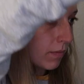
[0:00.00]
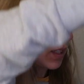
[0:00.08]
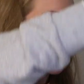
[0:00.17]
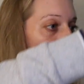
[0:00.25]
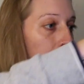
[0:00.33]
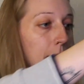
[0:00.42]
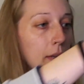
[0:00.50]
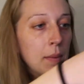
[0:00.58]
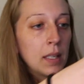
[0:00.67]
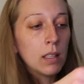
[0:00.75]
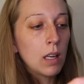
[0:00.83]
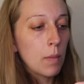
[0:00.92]
Yeah, I'm gonna
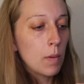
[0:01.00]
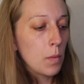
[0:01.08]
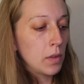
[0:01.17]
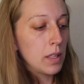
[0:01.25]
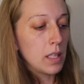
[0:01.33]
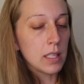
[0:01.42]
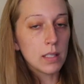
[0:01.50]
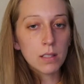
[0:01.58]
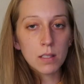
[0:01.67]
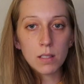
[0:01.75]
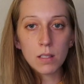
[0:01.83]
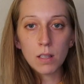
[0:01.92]
make a couple more of
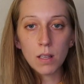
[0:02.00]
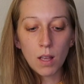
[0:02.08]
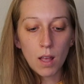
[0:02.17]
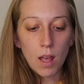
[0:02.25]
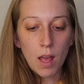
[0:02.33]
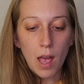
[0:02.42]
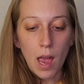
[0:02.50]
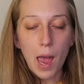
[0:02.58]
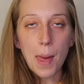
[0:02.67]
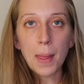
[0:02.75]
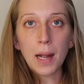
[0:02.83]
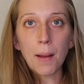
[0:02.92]
these
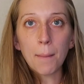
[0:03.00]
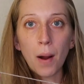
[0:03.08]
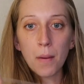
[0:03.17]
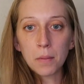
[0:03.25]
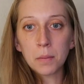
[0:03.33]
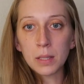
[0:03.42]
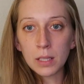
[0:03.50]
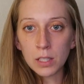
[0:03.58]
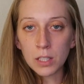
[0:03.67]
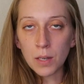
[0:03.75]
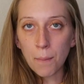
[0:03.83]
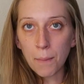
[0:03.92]
and then I'm probably gonna
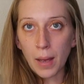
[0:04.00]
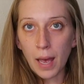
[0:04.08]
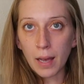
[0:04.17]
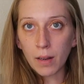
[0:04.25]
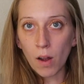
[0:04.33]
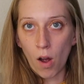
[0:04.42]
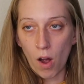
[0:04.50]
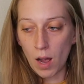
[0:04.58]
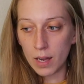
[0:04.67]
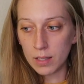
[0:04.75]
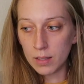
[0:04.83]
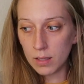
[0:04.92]
jump back
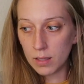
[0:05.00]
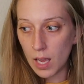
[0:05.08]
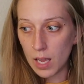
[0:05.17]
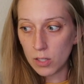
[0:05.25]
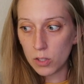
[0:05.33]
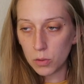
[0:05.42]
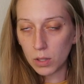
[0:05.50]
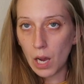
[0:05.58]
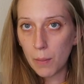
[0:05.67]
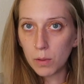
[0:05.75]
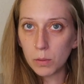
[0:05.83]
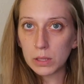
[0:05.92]
on and do a
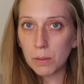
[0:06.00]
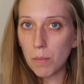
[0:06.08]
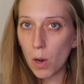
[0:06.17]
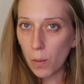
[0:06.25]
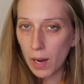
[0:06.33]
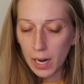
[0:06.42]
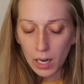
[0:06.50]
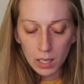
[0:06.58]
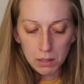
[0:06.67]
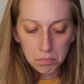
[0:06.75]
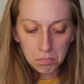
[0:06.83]
couple with the mohair